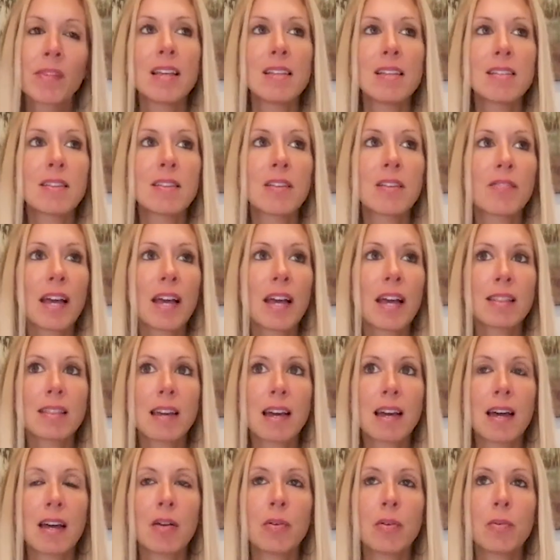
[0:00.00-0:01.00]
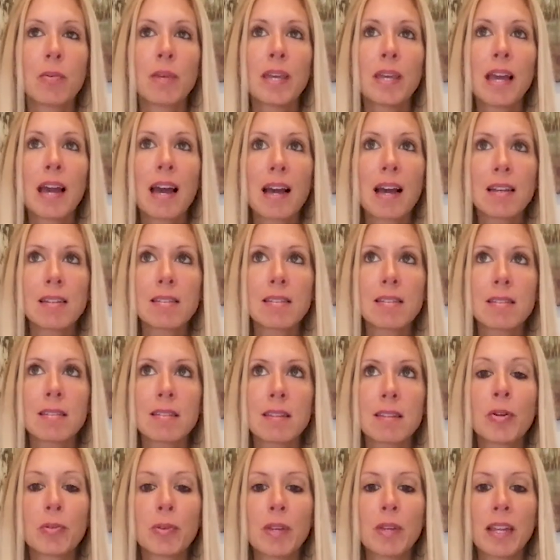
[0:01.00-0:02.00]
is the fact that we asked
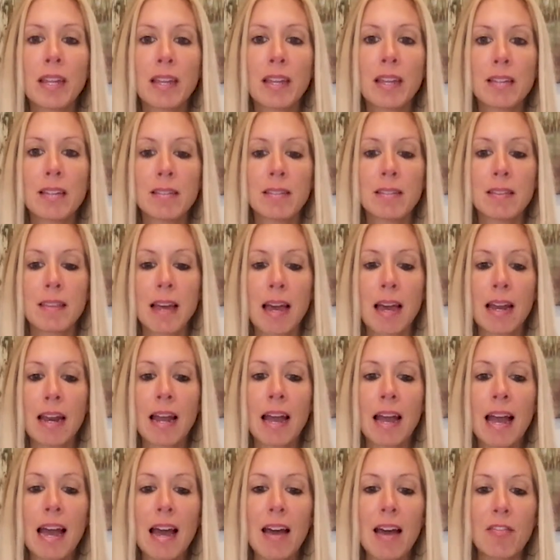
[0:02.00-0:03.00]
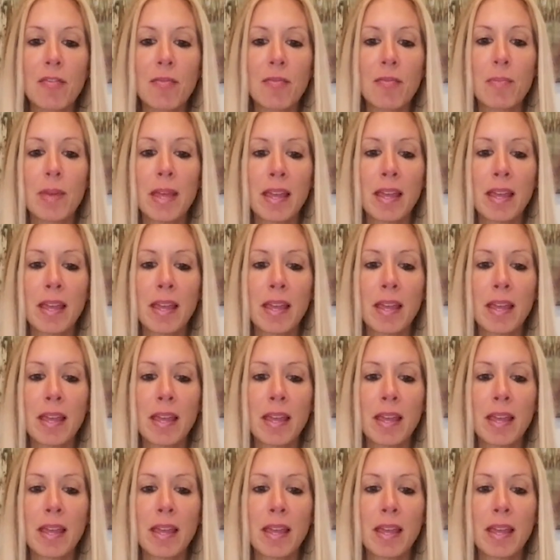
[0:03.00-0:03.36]
Puerto Ricans that have